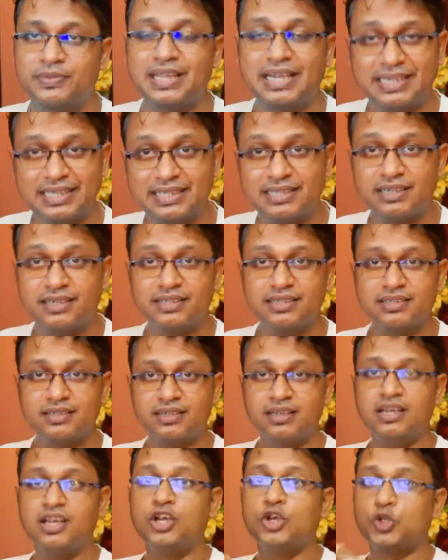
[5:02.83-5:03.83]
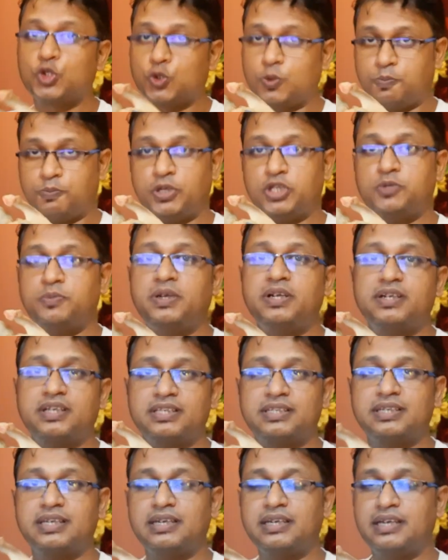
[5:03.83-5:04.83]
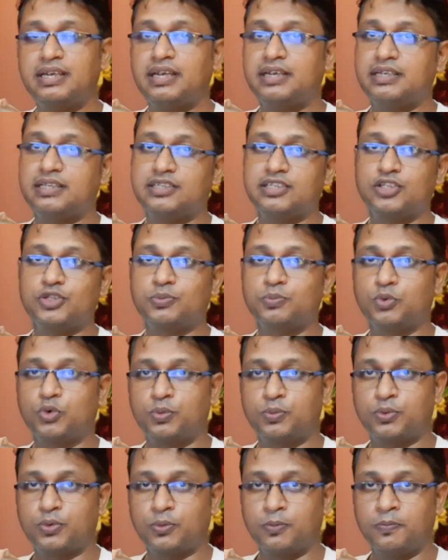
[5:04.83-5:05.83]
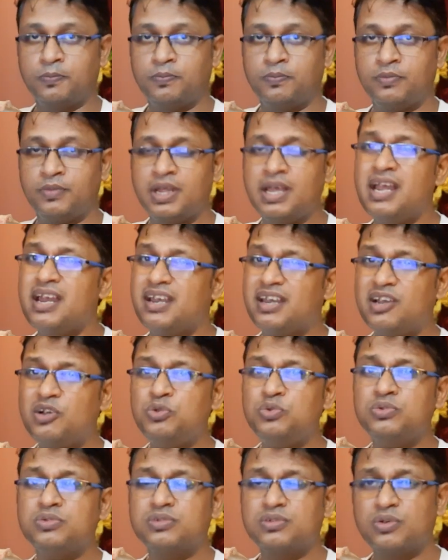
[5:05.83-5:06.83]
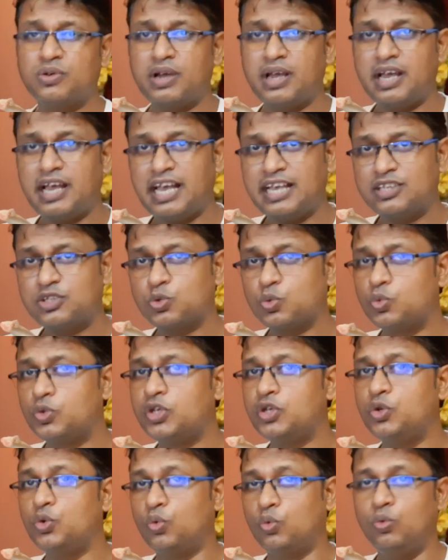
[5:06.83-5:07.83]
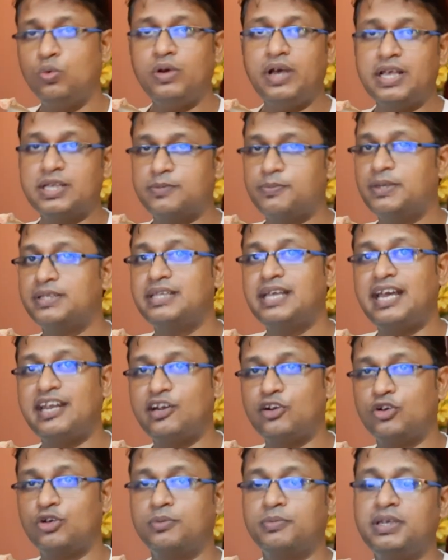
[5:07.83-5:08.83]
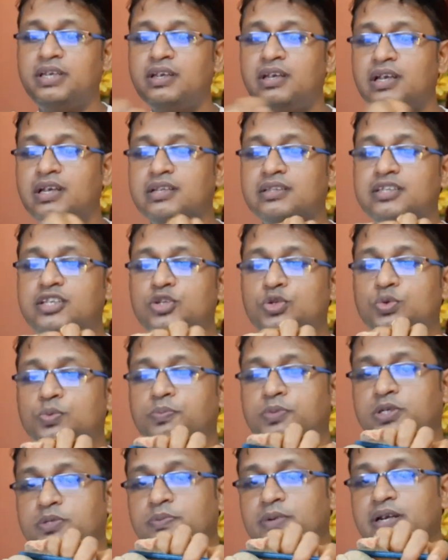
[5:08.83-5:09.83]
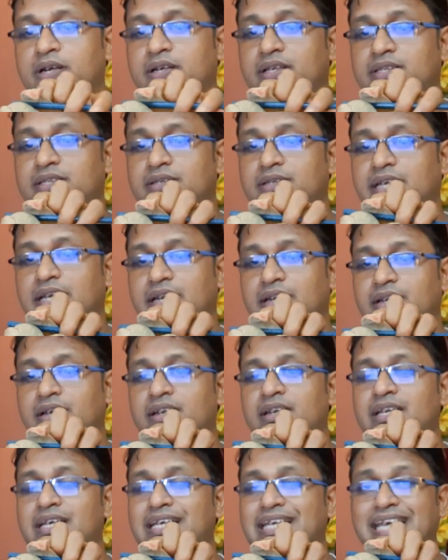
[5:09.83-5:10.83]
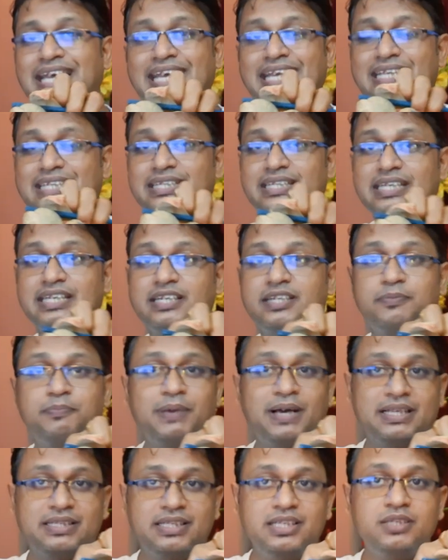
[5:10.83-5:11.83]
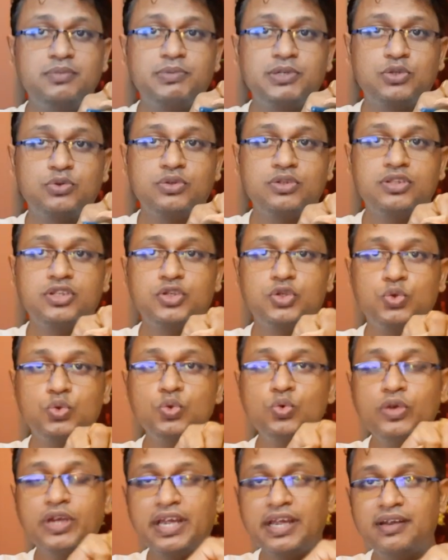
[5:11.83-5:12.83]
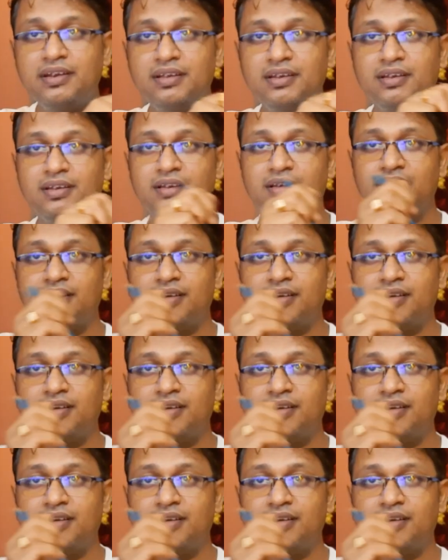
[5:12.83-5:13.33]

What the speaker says: That is the reason supraspinatus tendinitis is more prone. Now, as we know, as per the anatomy, the supraspinatus tendon is it passes between these two heads.